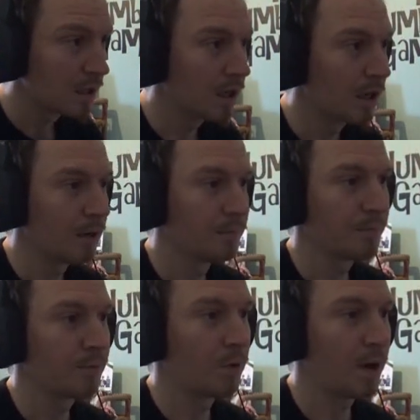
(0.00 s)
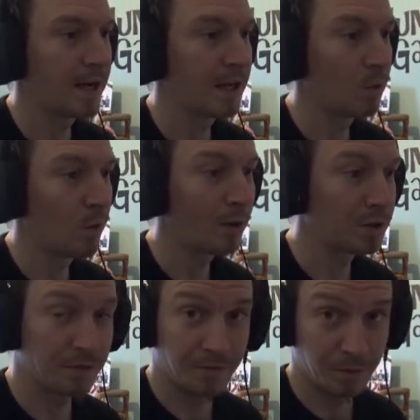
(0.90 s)
For any
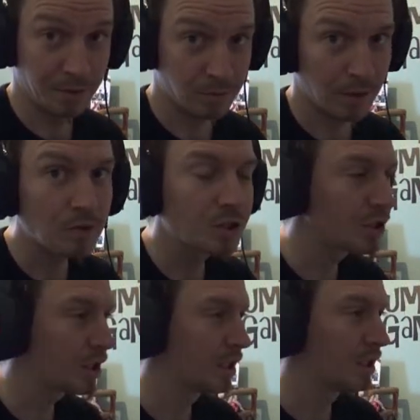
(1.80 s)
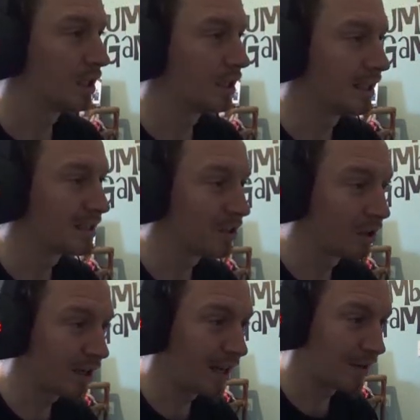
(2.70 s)
Welsh viewers, Welsh is
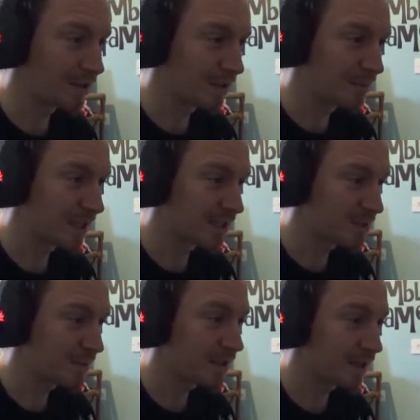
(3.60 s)
not a language I pretend to speak.